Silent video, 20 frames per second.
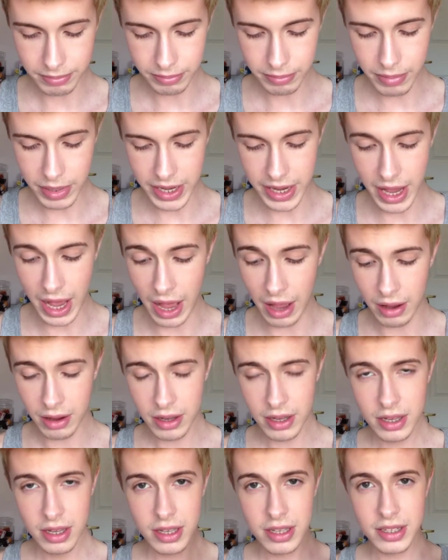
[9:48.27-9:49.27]
But yeah,
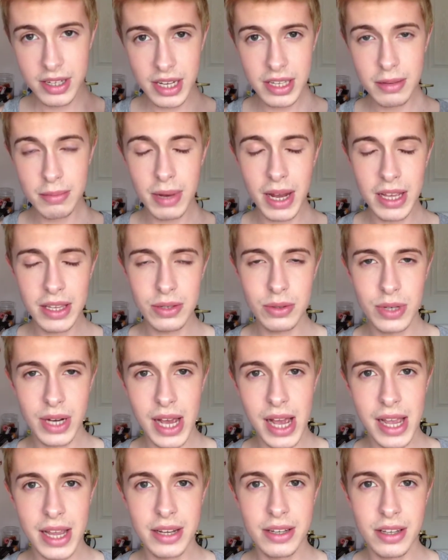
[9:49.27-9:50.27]
days in place all
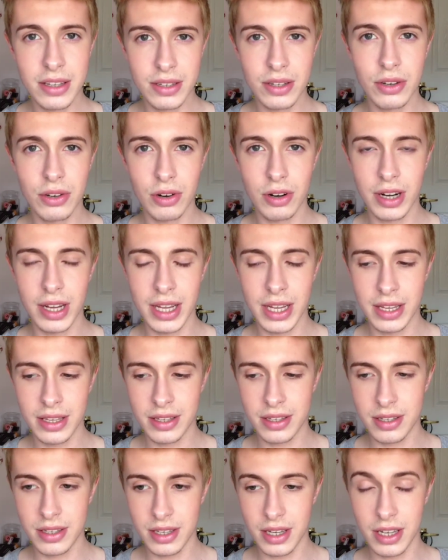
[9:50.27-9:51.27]
day, doesn't
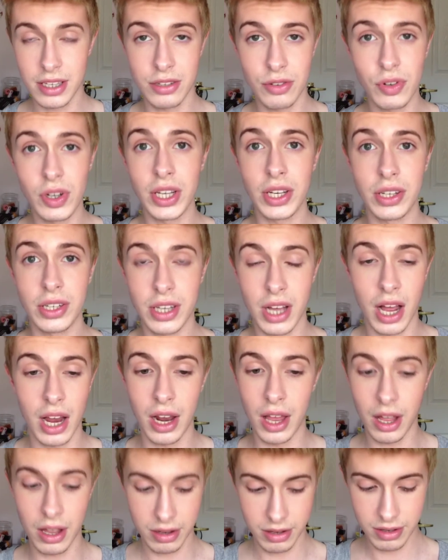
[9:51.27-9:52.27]
crease, is a really good
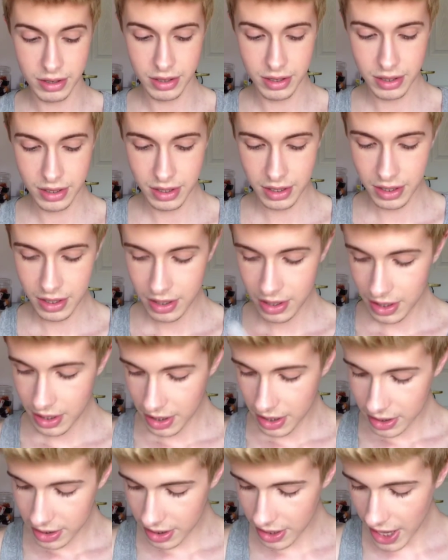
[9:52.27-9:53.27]
colour.
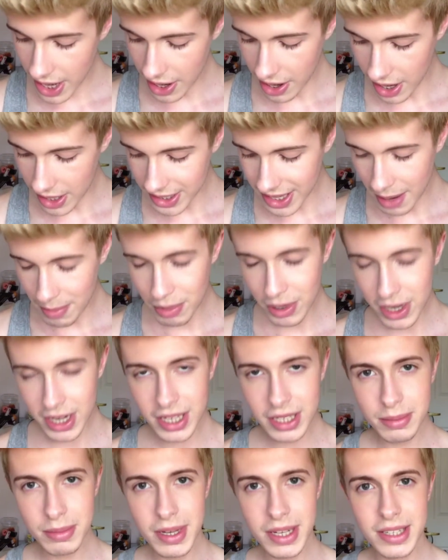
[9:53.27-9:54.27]
So yeah guys, that
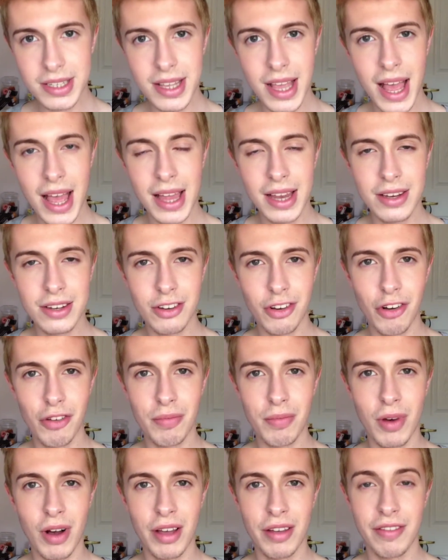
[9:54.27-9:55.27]
brings me to the end of
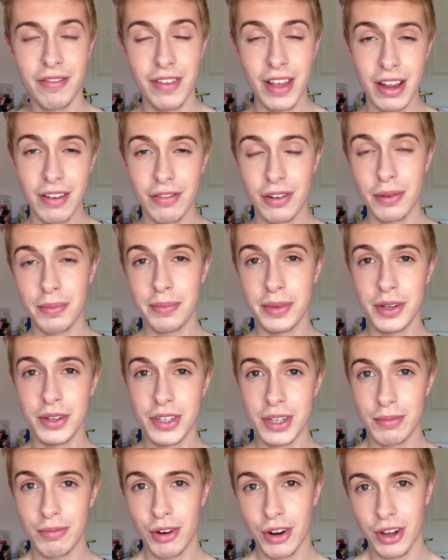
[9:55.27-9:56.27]
my favourite
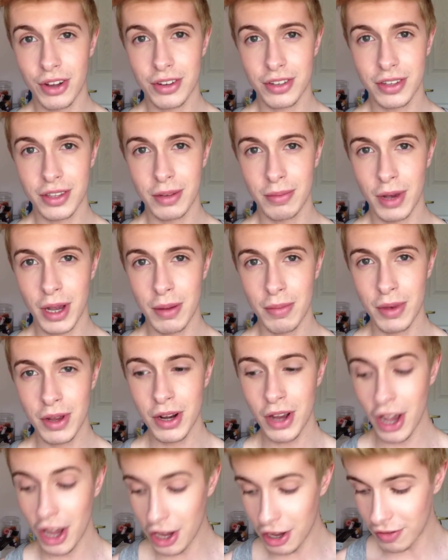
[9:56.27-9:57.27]
beauty products at the moment.
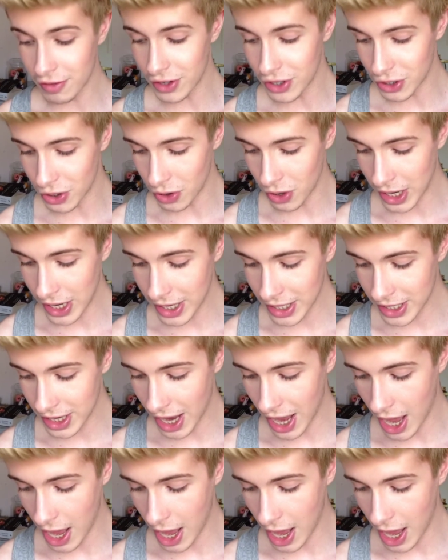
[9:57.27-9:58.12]
I hope you've enjoyed.